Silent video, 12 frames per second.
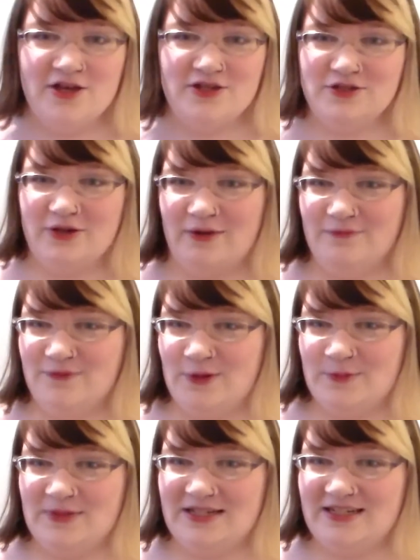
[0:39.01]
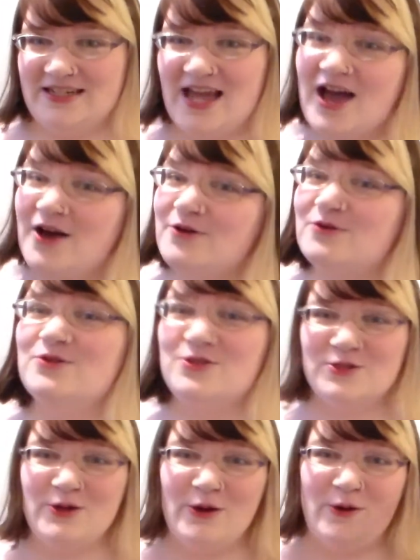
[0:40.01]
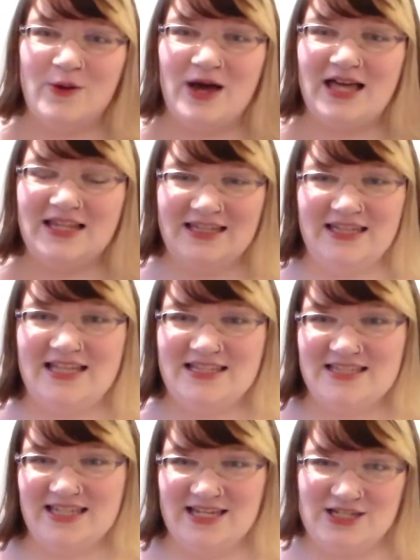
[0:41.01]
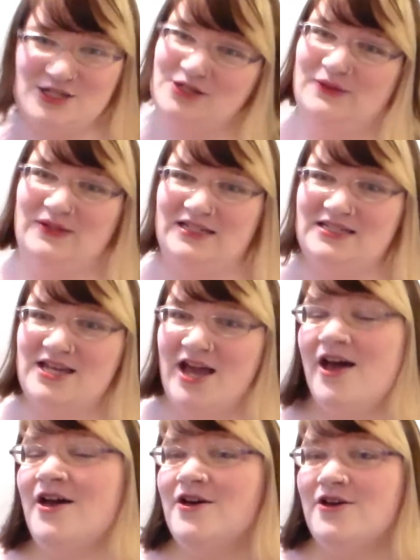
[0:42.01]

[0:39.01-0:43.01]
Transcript: so I'm filming it now, so let's get to it.